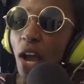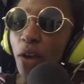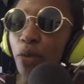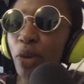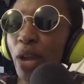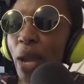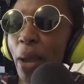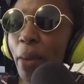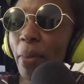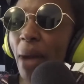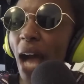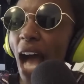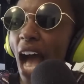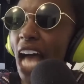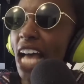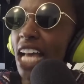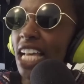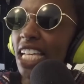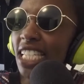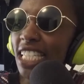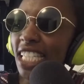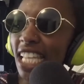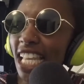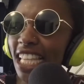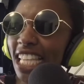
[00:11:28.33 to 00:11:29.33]

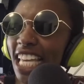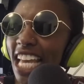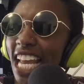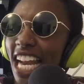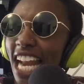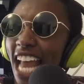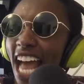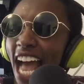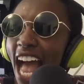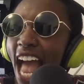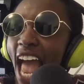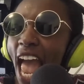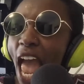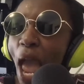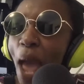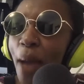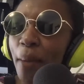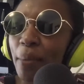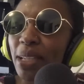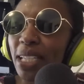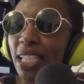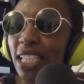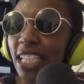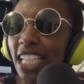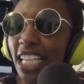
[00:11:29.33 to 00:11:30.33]
Rima, Selena,
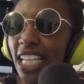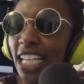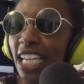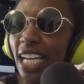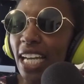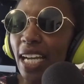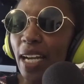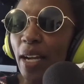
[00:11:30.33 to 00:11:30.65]
Emily,